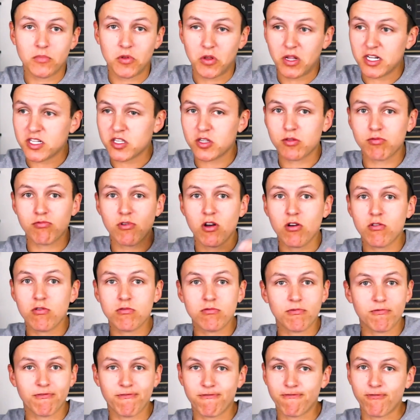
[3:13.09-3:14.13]
Let's
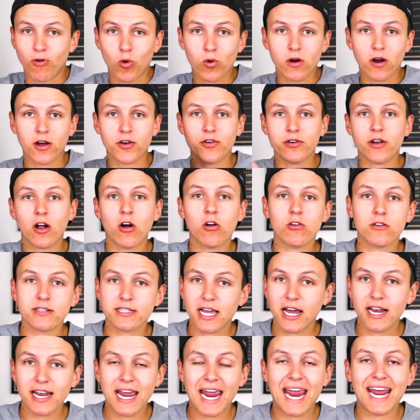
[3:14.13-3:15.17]
throw
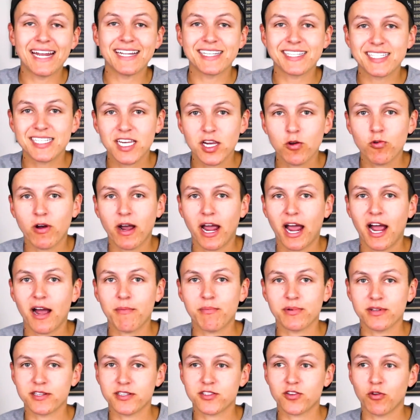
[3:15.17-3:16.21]
$400 at it and see what
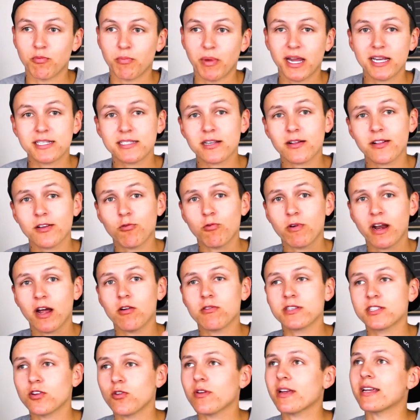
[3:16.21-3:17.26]
happens. So basically what I
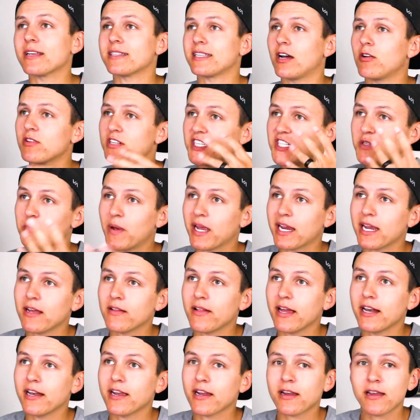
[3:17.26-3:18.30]
was doing is I was
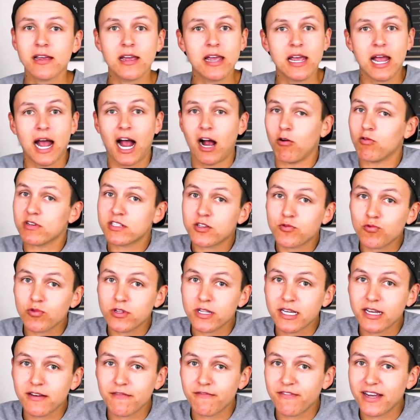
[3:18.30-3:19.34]
speculating. I wasn't
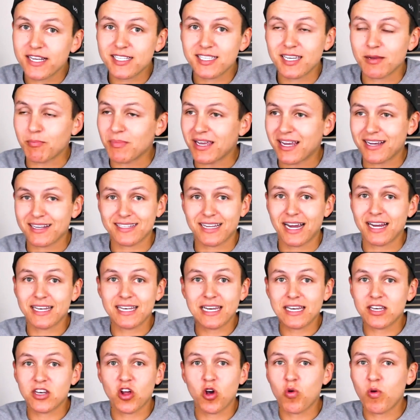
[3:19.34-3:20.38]
really investing because I
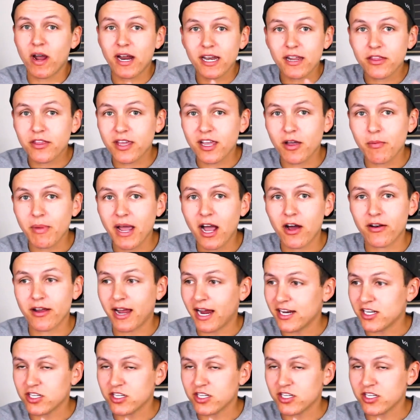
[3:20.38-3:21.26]
didn't know anything about it.